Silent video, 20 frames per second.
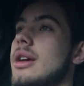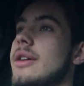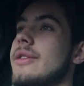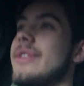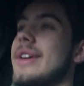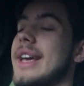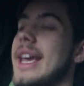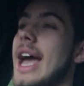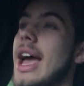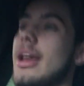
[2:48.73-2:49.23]
For
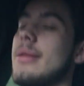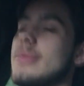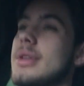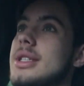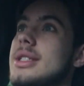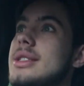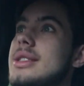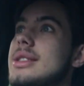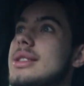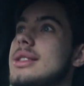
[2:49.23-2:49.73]

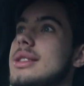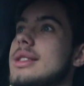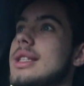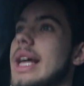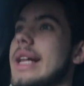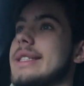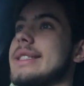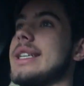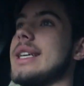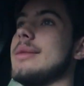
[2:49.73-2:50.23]
gamers,
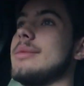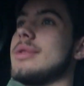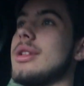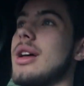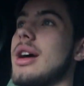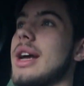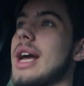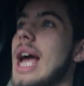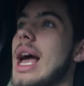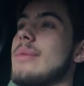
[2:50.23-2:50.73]
that seems
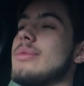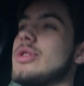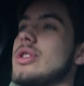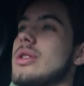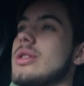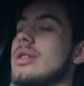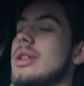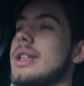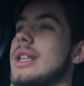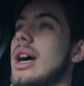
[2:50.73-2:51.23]
like
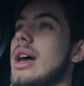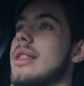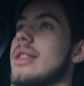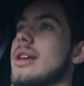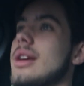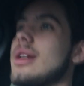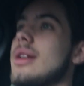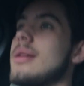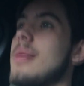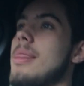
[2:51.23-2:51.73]
absolutely
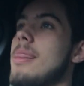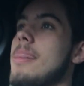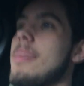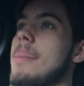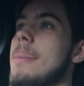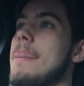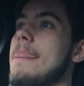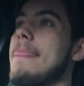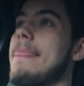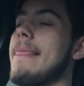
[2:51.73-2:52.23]
nothing.
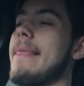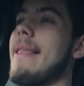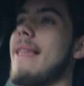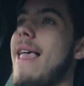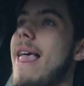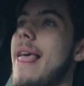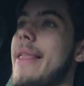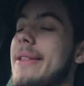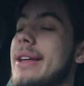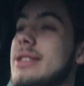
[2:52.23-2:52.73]

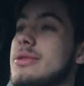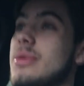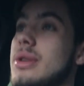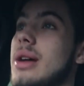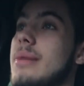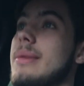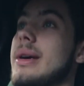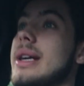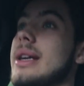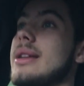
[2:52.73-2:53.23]
And that's what
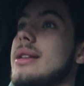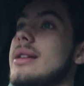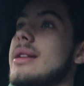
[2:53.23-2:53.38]
I mean.